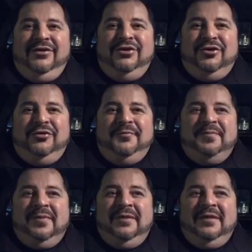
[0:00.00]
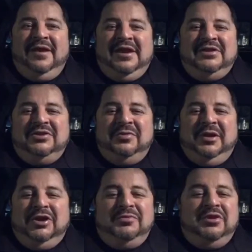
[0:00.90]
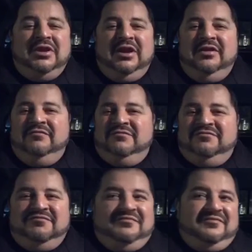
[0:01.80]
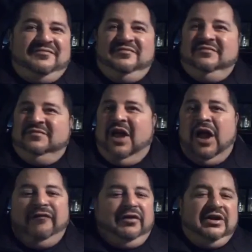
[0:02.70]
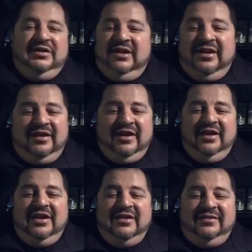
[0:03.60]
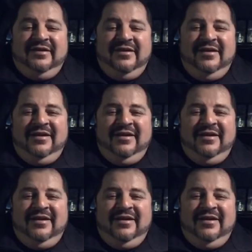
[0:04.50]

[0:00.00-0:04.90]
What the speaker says: and, by communicating however he is